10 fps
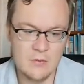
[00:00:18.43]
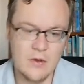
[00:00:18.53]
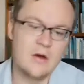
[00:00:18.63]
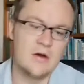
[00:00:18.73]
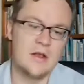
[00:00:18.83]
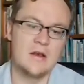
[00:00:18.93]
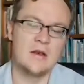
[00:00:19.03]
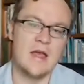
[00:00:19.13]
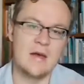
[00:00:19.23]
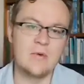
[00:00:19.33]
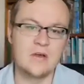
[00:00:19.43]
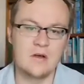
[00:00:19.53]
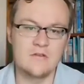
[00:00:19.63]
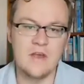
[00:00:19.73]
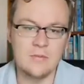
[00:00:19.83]
We are in
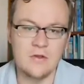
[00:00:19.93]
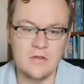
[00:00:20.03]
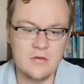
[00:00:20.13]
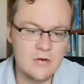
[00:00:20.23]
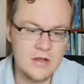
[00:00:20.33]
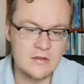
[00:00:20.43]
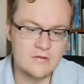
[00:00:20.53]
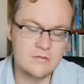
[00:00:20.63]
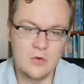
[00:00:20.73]
Habakkuk chapter 3 this